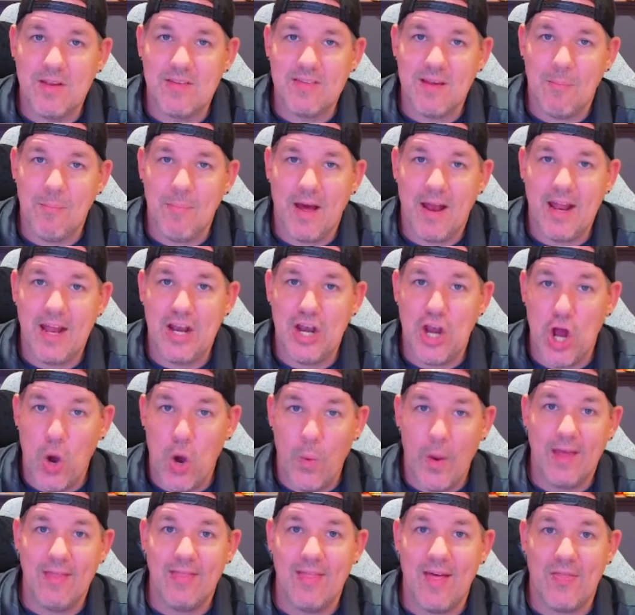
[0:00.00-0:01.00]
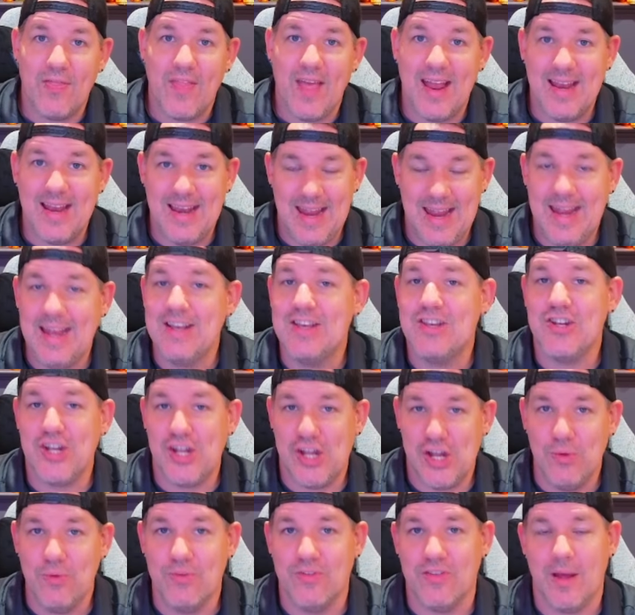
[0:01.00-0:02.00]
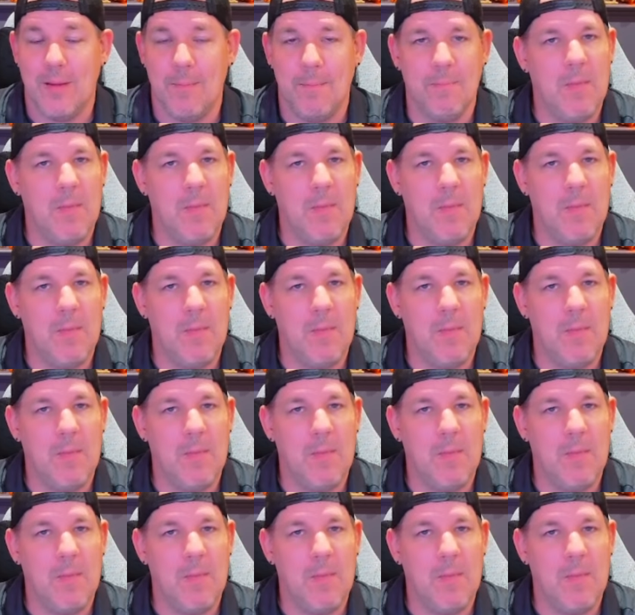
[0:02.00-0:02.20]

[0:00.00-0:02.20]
somebody knowing that they need to use them.